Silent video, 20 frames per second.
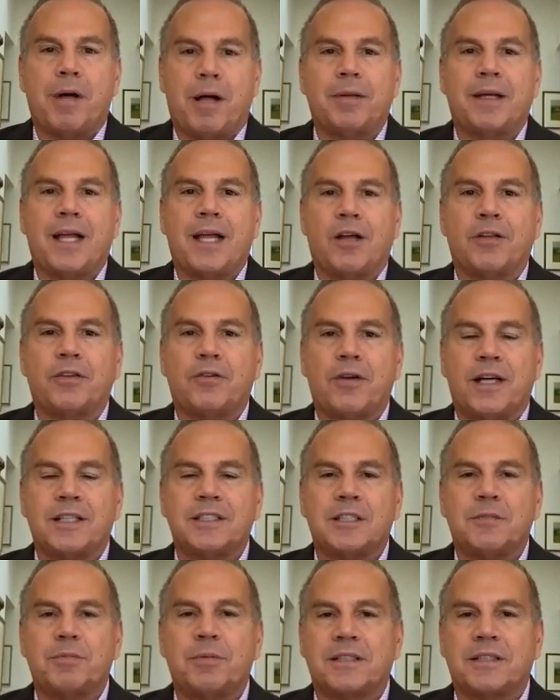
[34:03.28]
public health
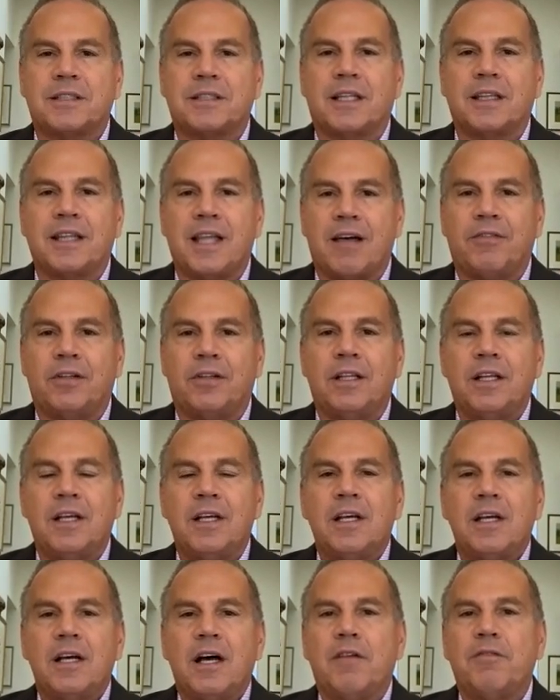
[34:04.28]
crisis because the level
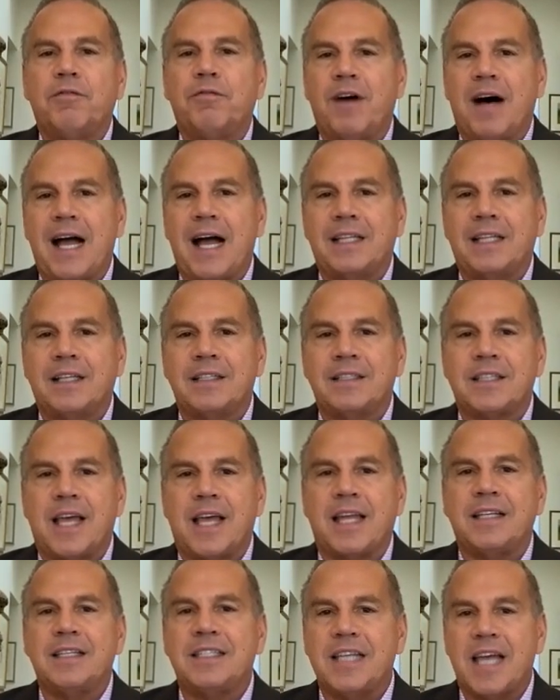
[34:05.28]
of violence
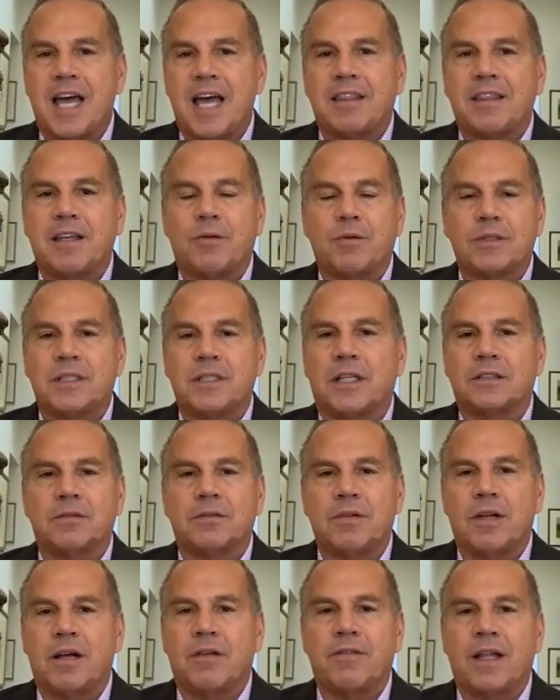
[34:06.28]
and death that results
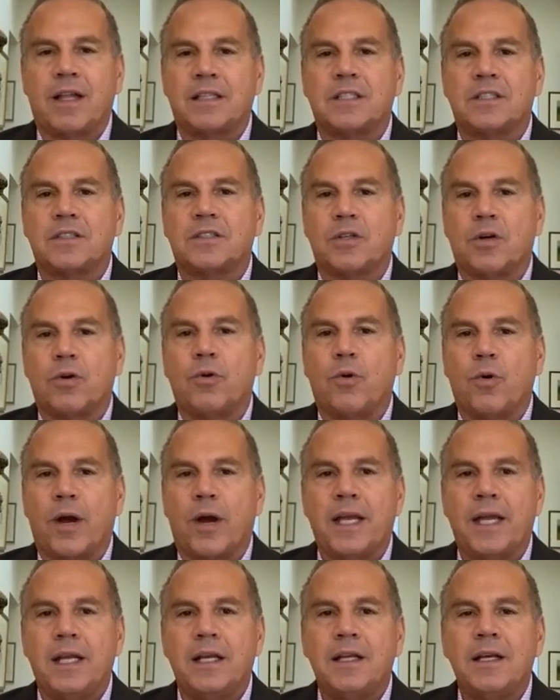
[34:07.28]
from gun violence is so
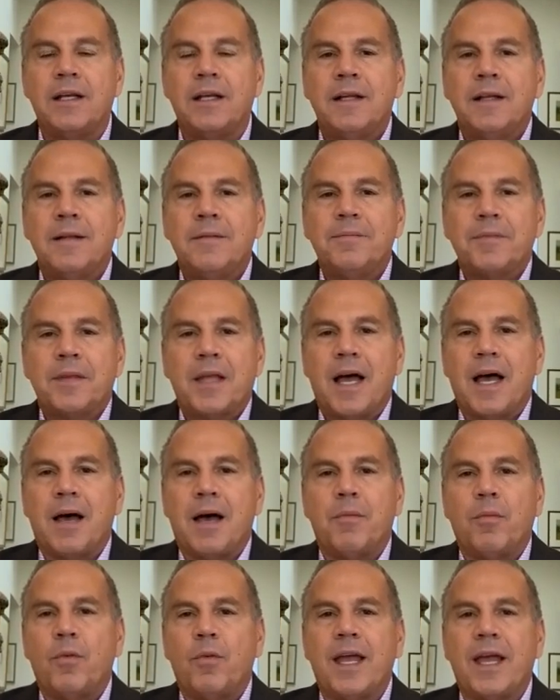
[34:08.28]
great.
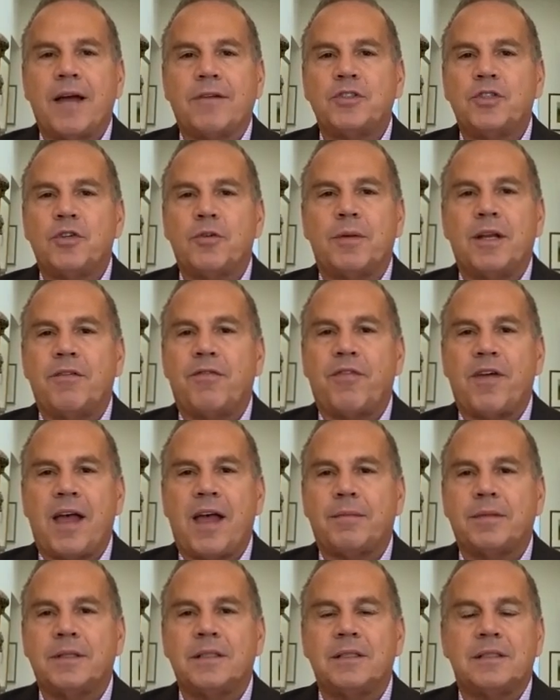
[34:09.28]
We have too many
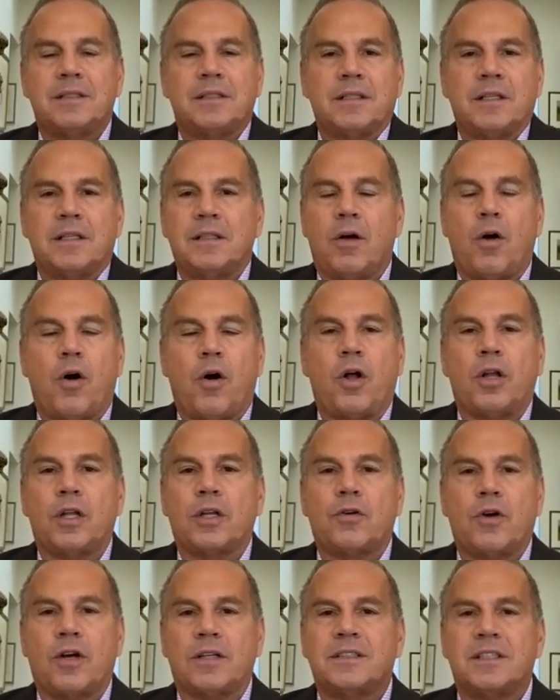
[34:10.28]
families all
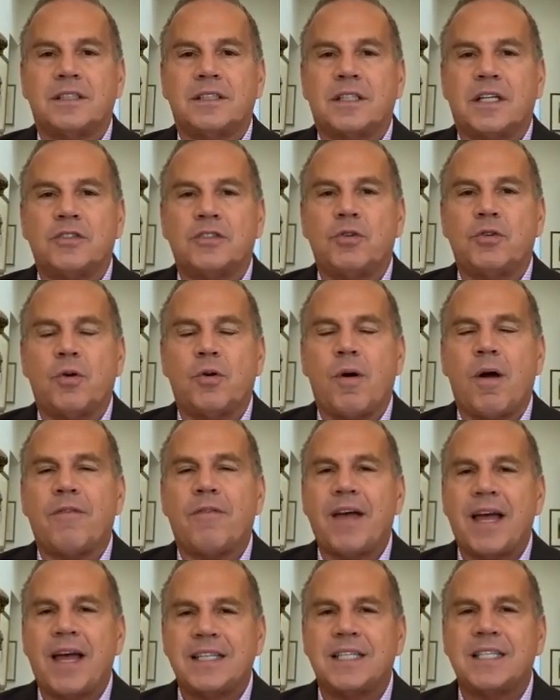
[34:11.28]
across this country who
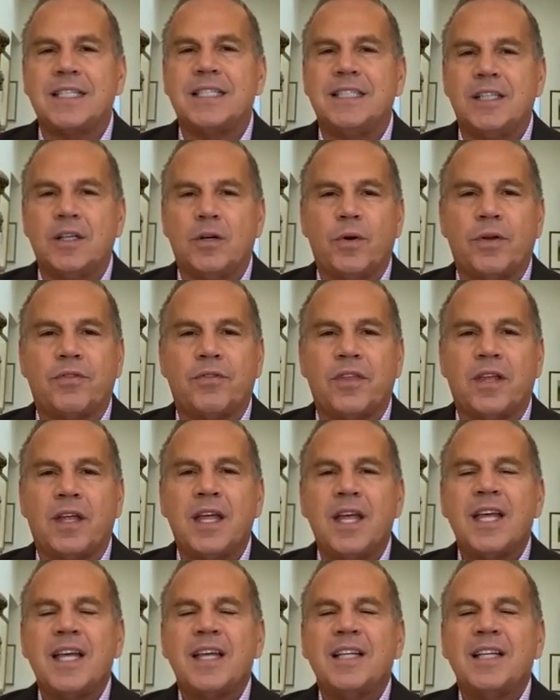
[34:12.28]
have had to deal with the